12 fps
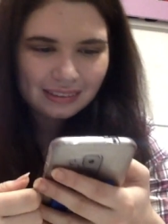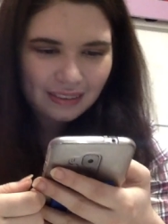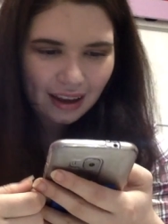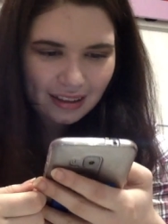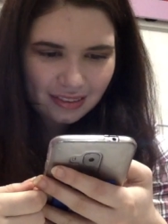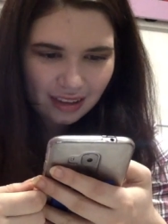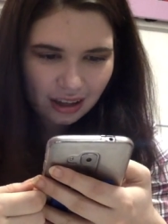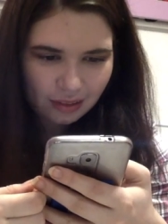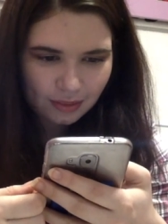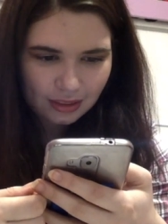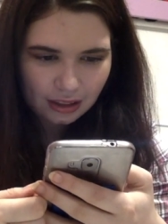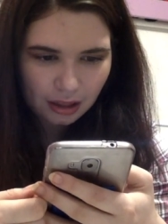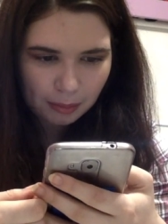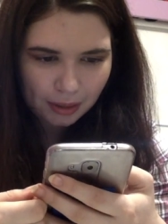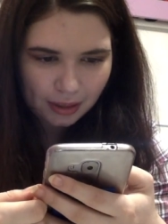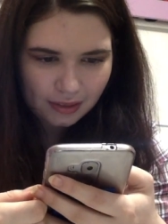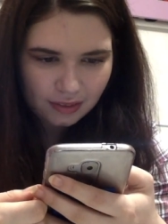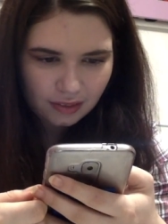that's kind of a thing I
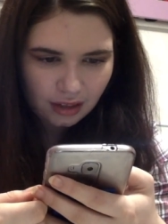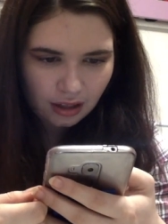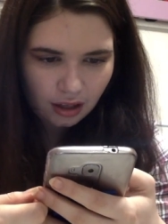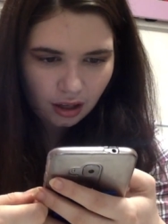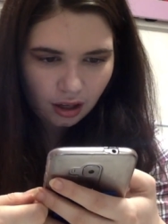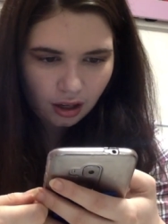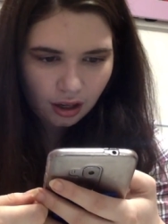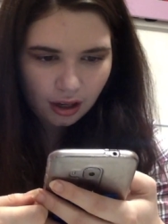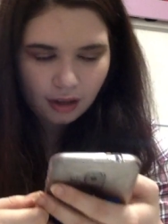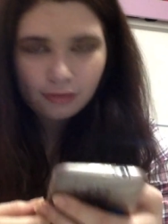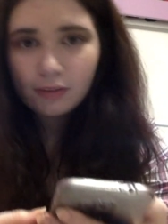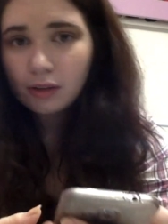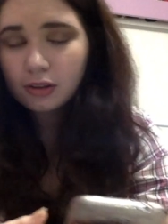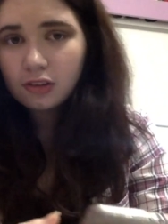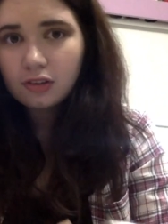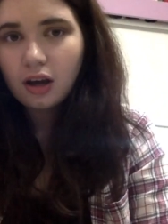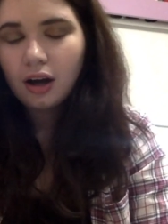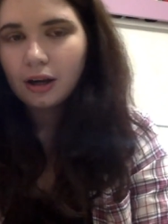miss. Favorite
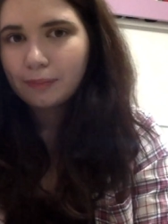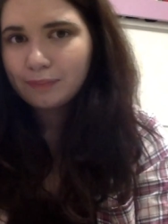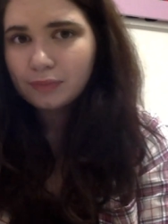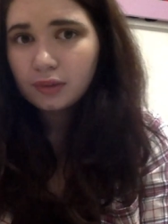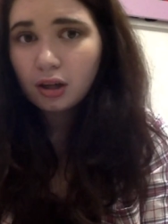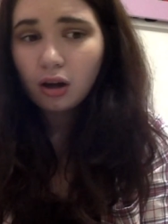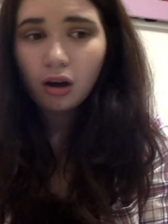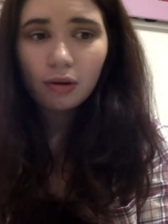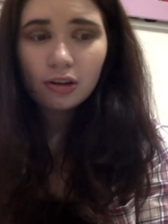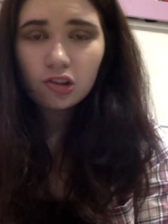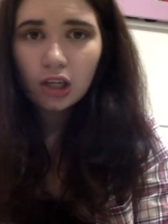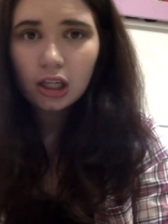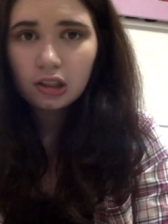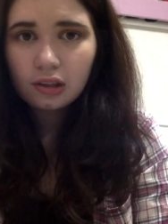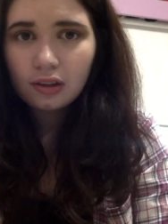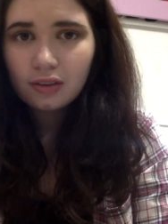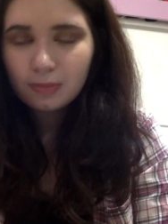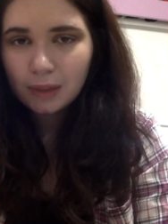song always
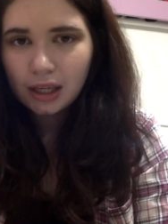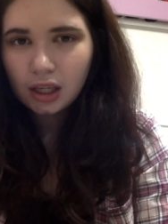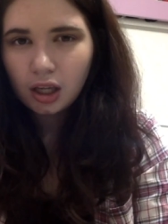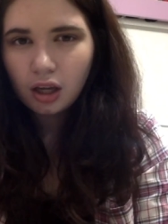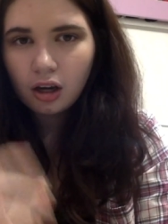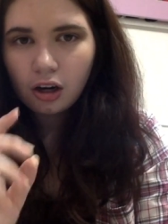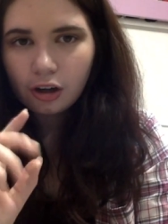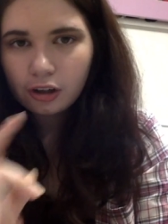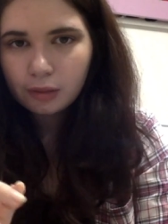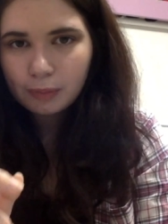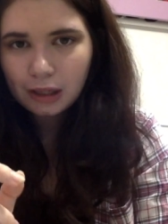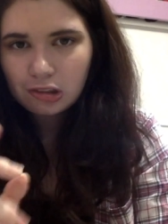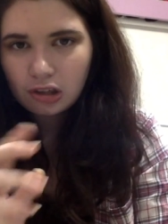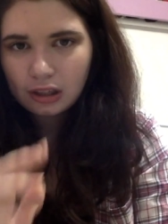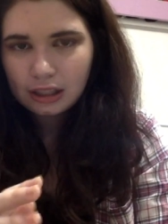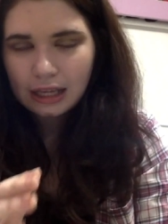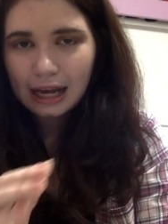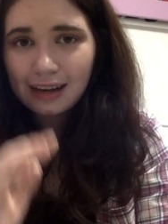changes, but "Hurt" by
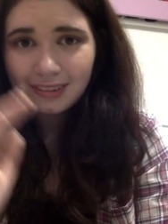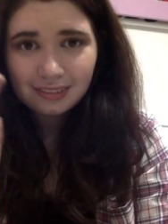Johnny Cash